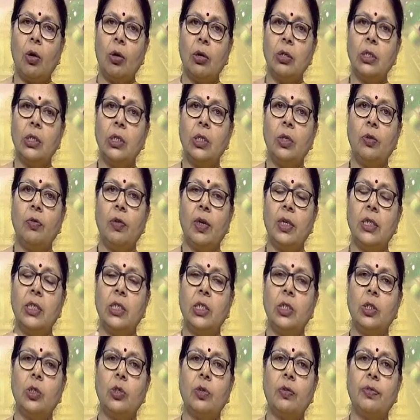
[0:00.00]

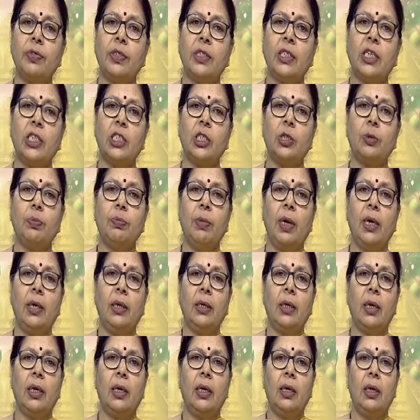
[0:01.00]
consequences of such
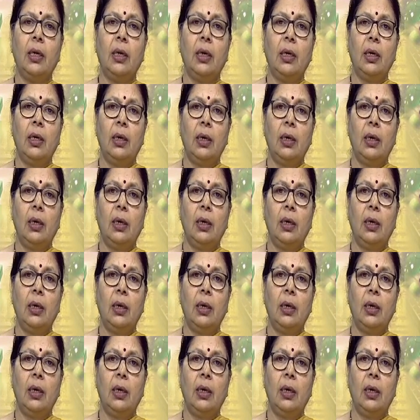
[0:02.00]
mental